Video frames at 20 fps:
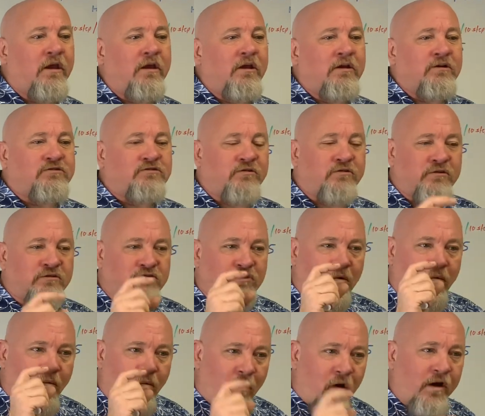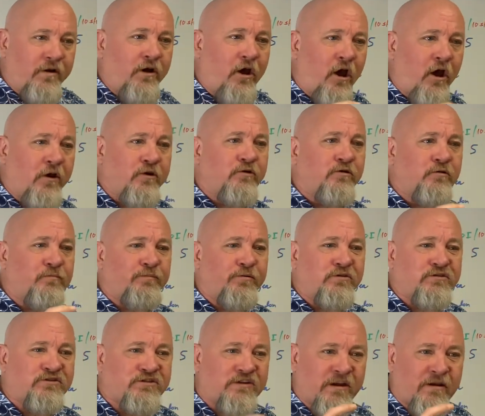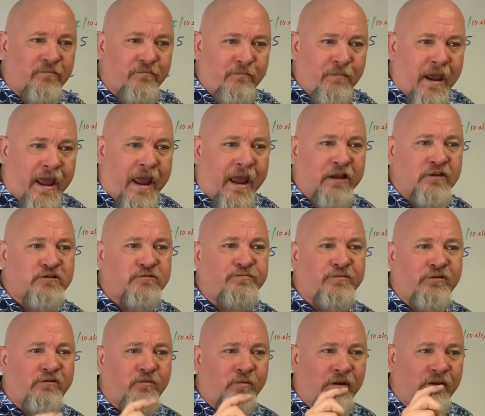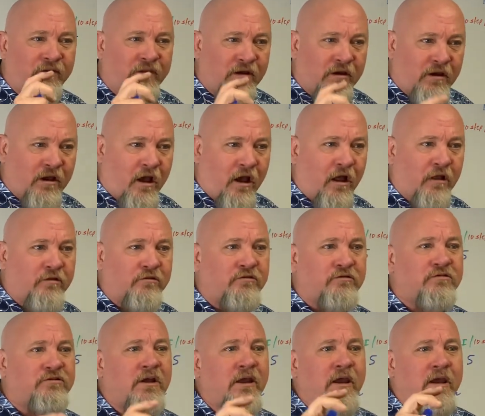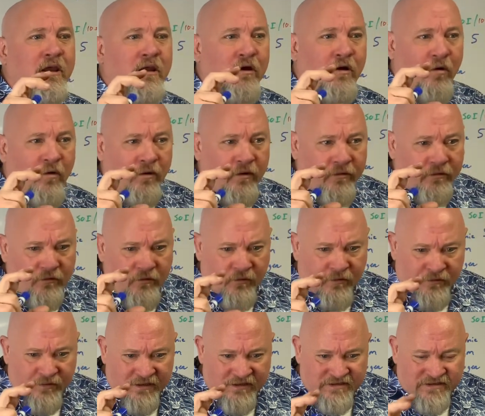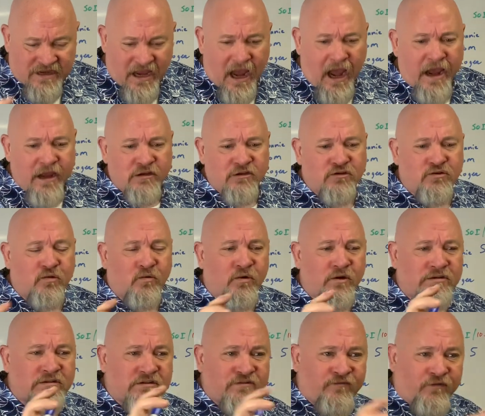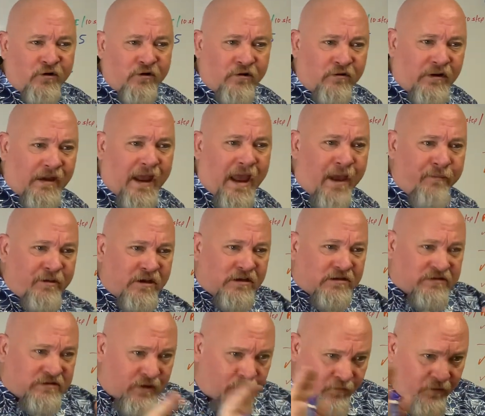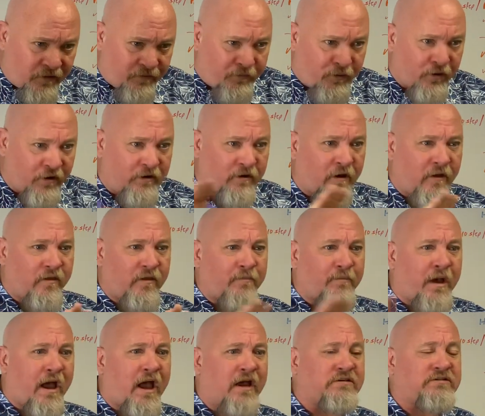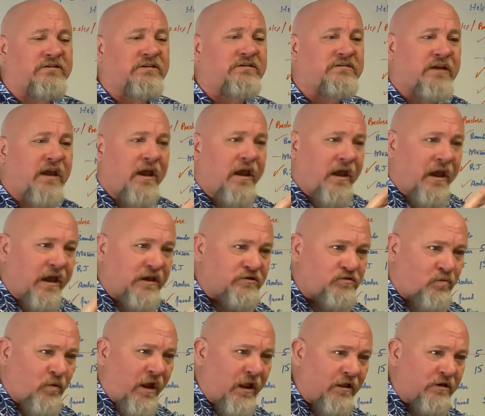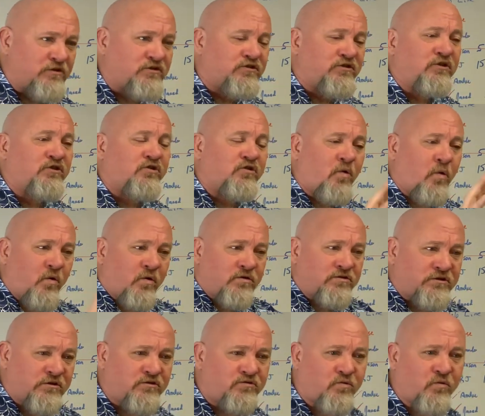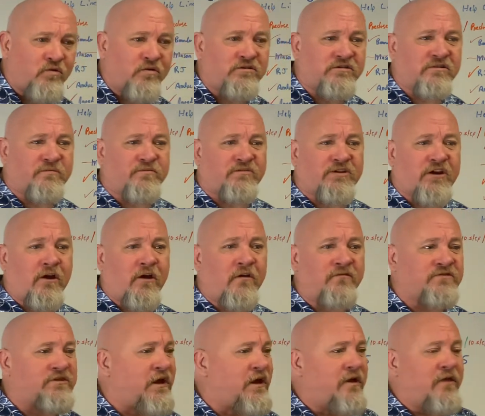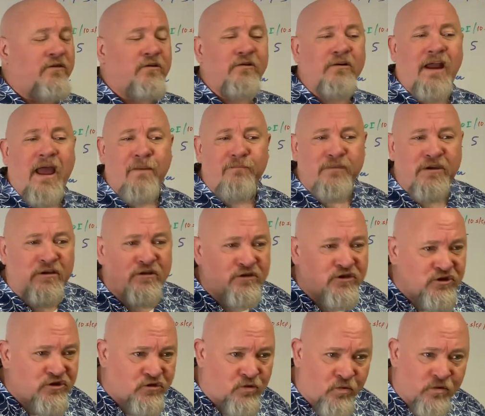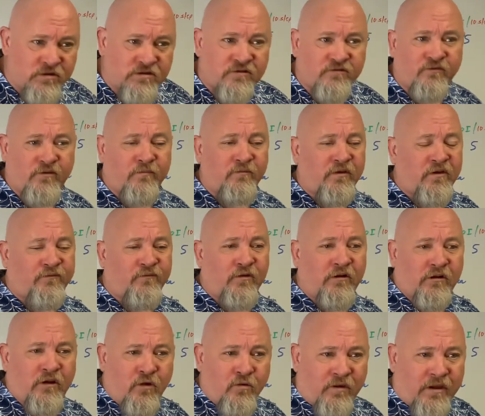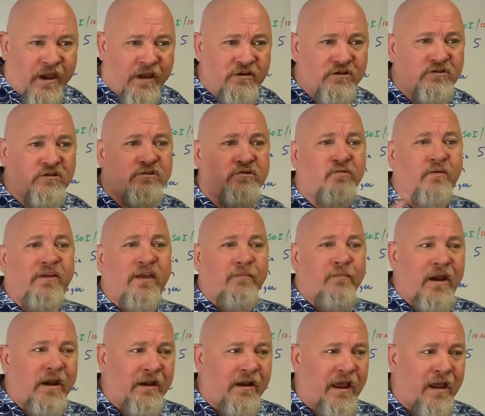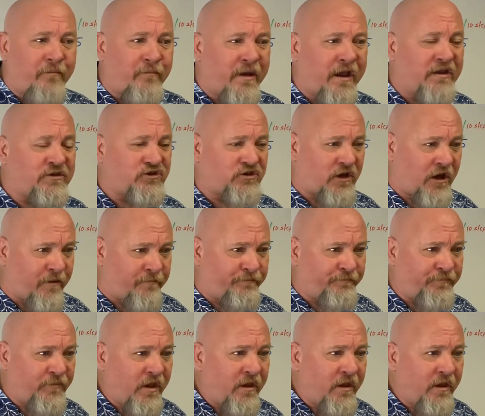So there's a 100% match between the color or design choice for your laminates that we put on the boxes, as well as the doors and drawers themselves. They're not being sourced from different locations where they might not match up.